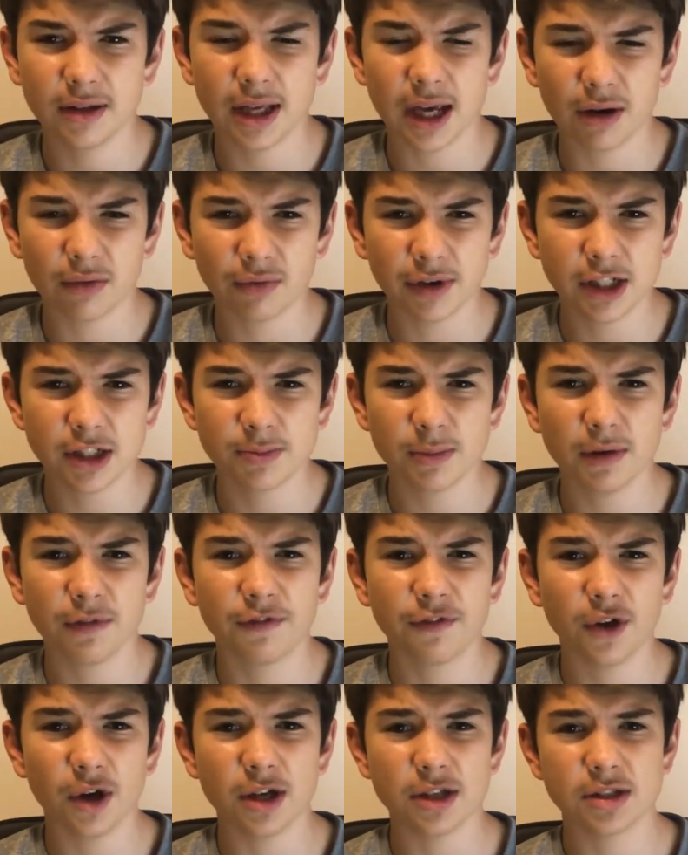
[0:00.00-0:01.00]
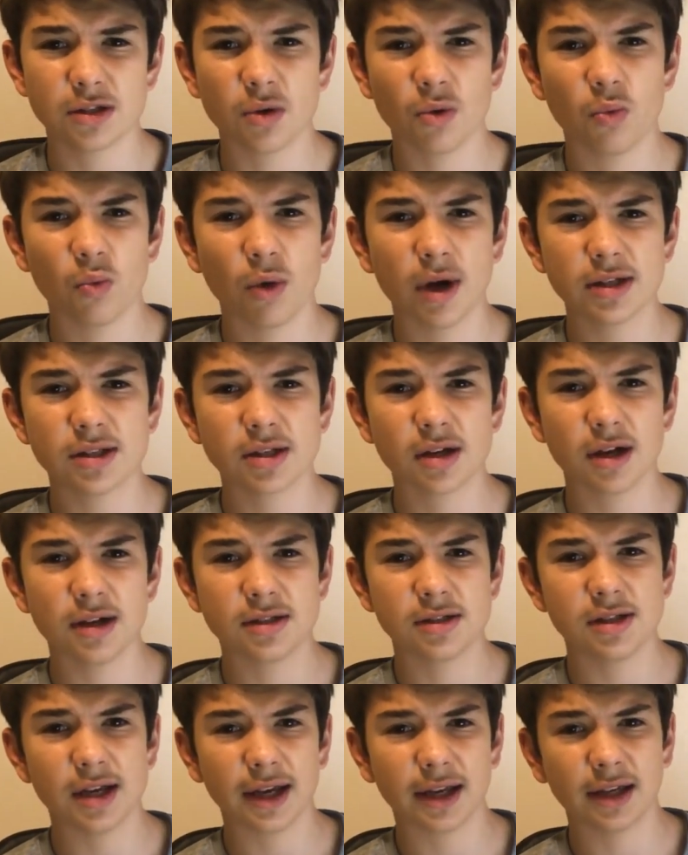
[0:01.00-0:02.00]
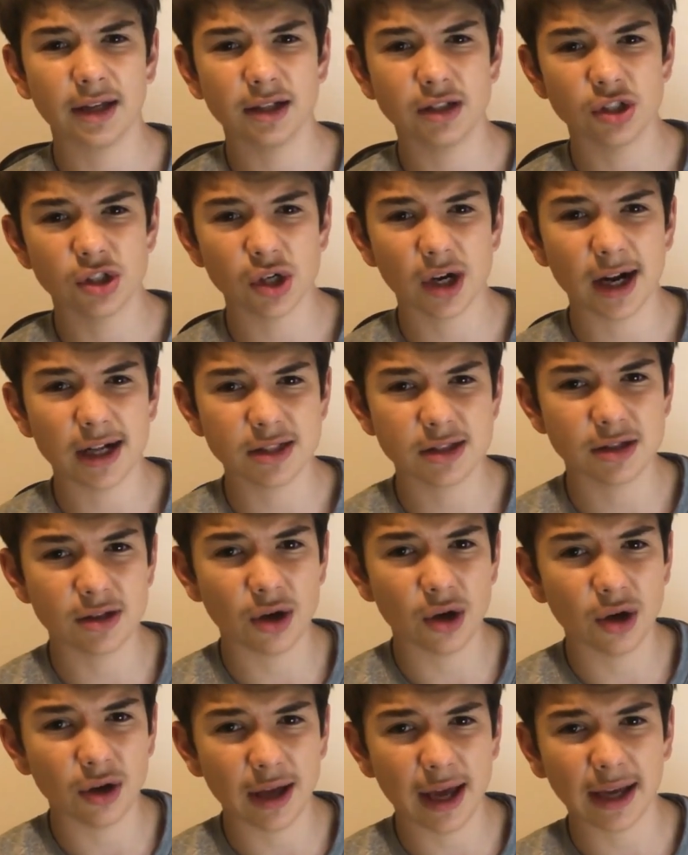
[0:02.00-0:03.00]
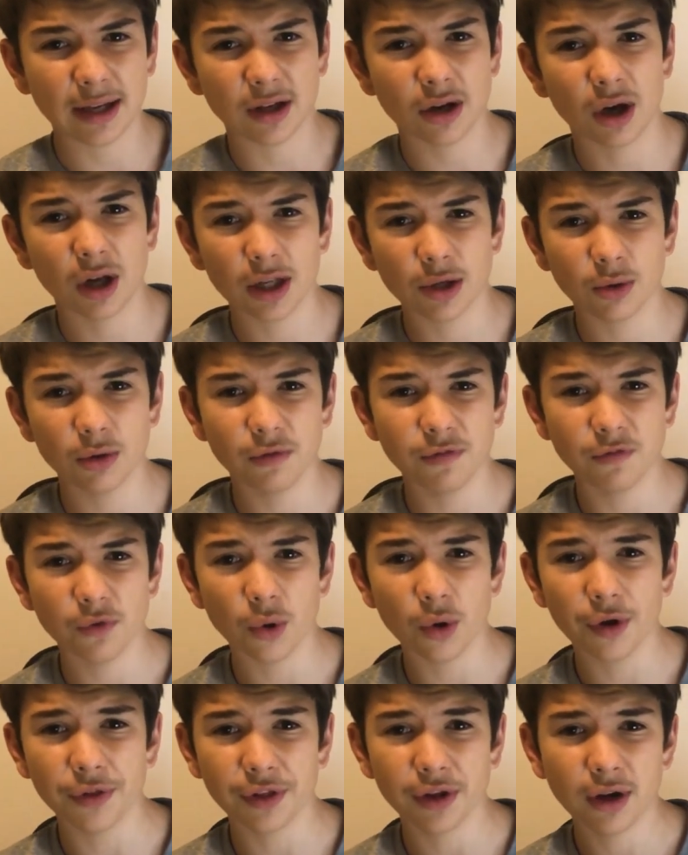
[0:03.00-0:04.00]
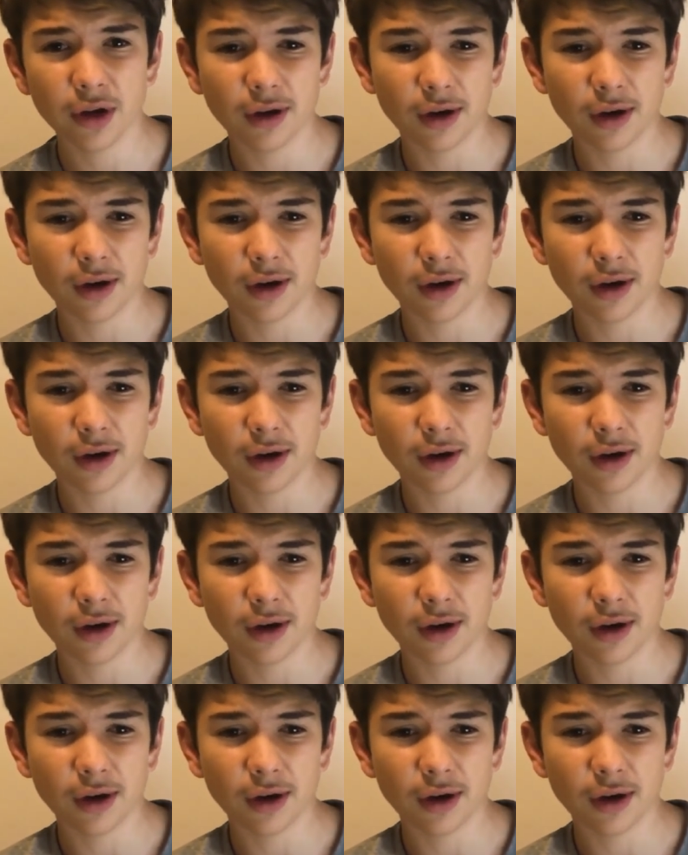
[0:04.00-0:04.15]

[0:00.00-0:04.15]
Yeah, Richmond first, West Coast second, Giants third, and Collingwood fourth.